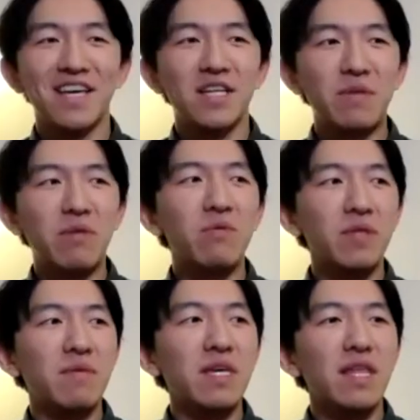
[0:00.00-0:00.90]
being able to
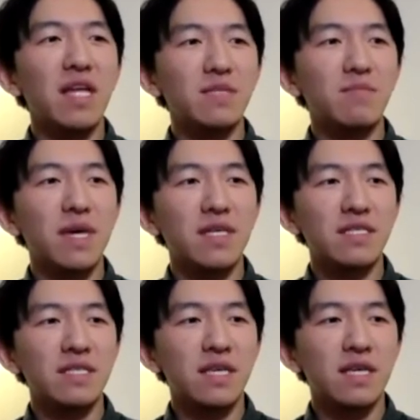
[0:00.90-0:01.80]
be in that
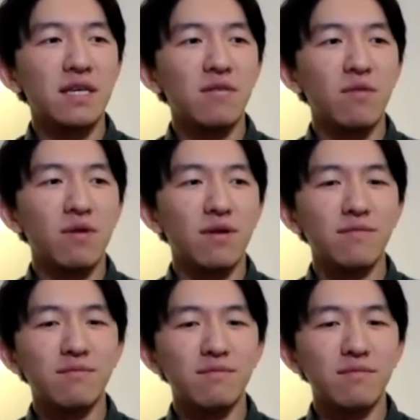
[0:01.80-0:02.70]
space where
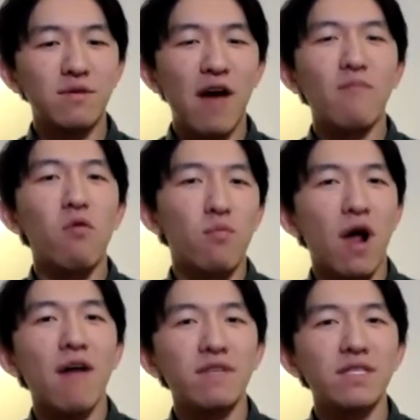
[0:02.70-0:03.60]
you have more
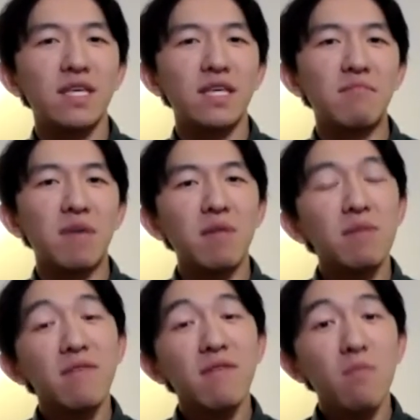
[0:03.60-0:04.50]
privacy, maybe
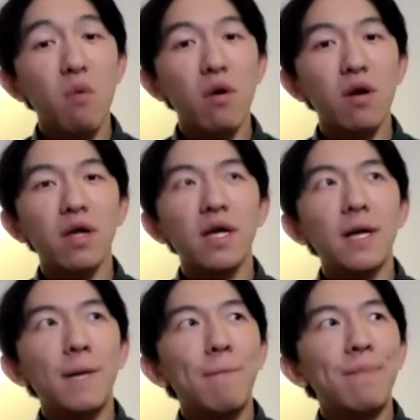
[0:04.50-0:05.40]
even more
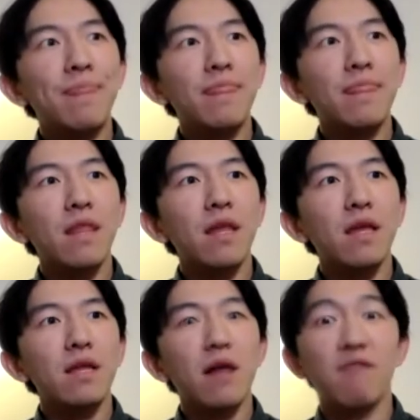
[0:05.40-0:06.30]

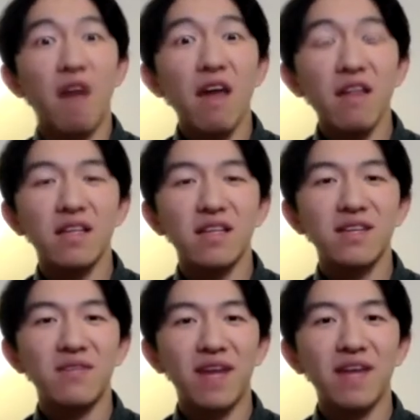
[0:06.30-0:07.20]
nonviolent,
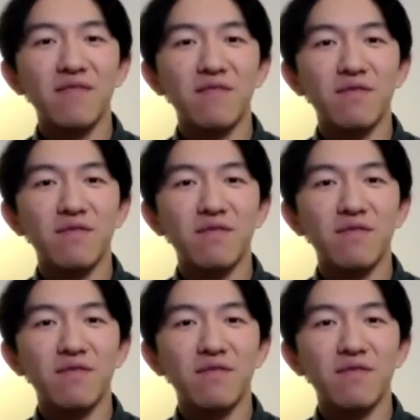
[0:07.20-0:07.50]
right, for